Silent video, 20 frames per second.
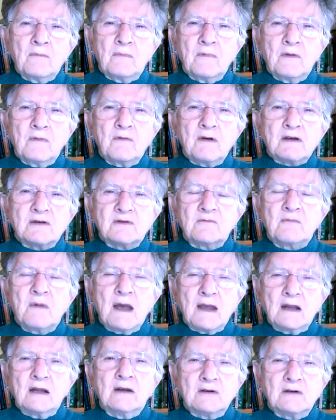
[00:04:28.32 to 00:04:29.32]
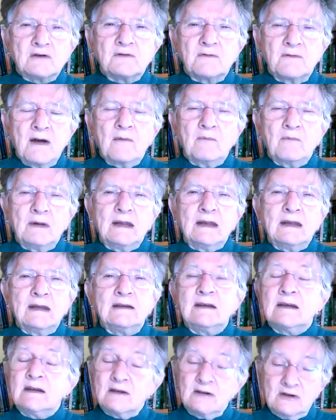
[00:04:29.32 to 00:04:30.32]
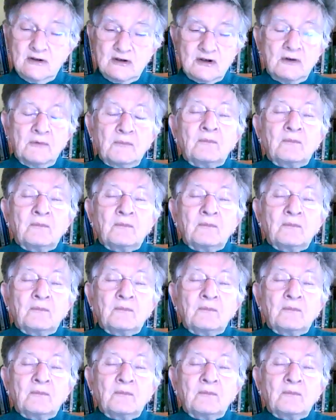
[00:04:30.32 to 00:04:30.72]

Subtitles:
rest of my close family didn't.